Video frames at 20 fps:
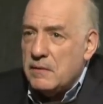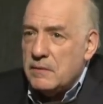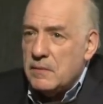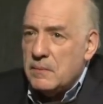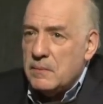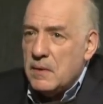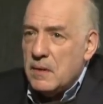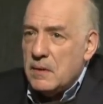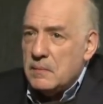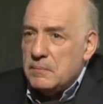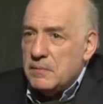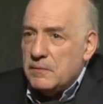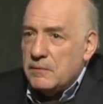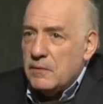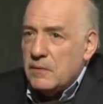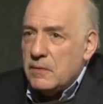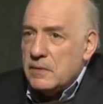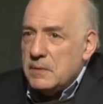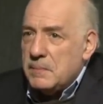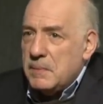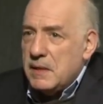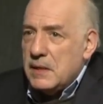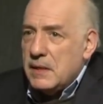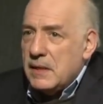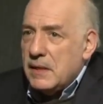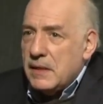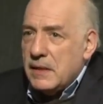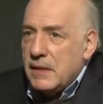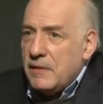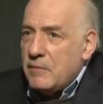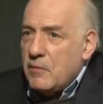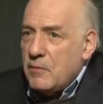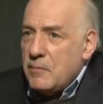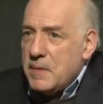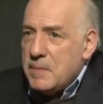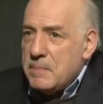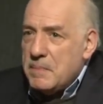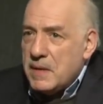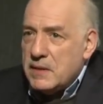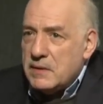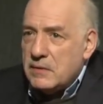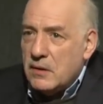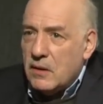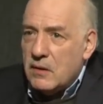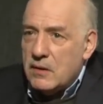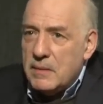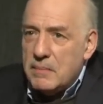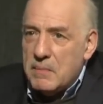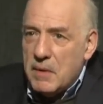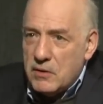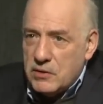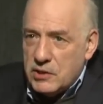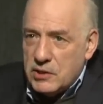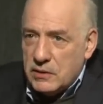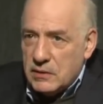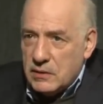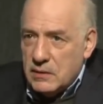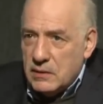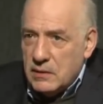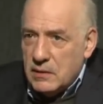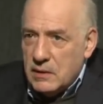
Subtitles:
of the world before has been they've all been based on emotion,